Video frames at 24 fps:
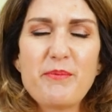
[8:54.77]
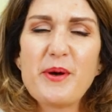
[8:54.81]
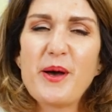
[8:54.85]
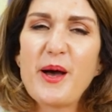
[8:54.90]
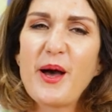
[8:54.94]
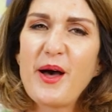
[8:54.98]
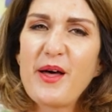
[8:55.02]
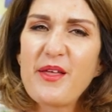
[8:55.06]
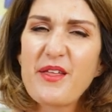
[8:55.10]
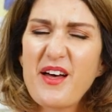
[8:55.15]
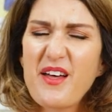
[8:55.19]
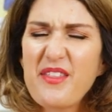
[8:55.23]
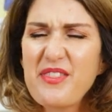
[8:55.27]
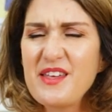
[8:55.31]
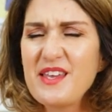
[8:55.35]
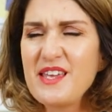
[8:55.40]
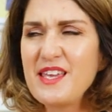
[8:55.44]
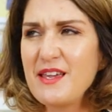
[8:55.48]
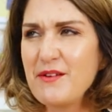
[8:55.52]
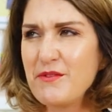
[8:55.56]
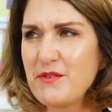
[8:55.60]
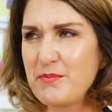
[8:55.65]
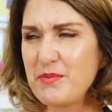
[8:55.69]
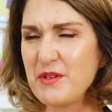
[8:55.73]
but I
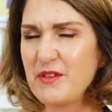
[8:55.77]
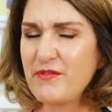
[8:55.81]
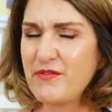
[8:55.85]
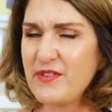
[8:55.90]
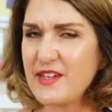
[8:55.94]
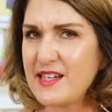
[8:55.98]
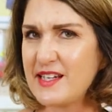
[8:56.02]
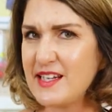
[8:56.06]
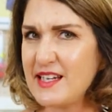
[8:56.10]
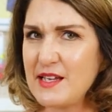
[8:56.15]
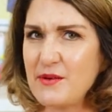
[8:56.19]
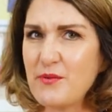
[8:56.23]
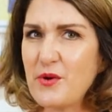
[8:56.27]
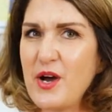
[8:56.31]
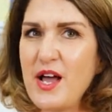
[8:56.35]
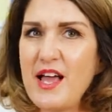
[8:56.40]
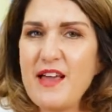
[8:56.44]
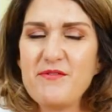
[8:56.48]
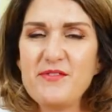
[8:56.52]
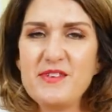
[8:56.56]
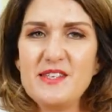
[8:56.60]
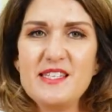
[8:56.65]
think it would be fiddly whatever